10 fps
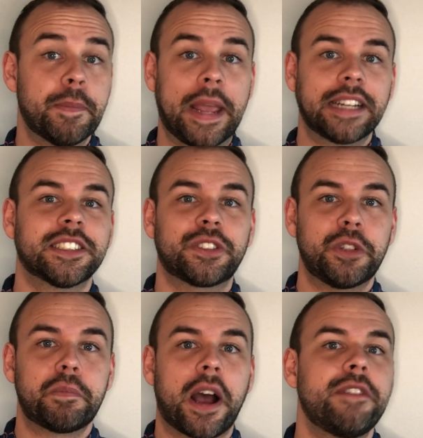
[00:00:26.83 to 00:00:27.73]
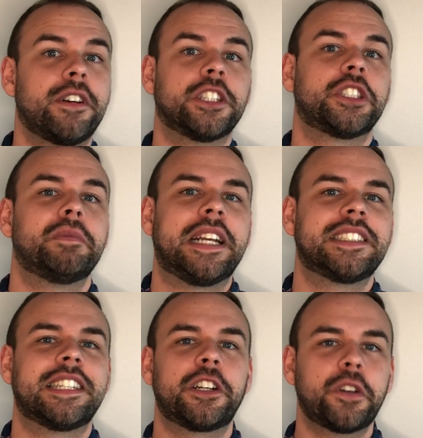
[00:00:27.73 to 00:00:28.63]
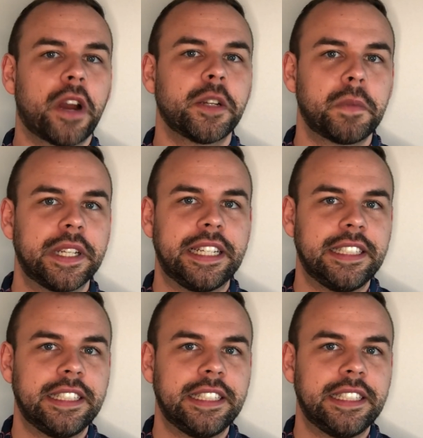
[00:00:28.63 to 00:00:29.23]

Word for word: The pandas group by function makes it incredibly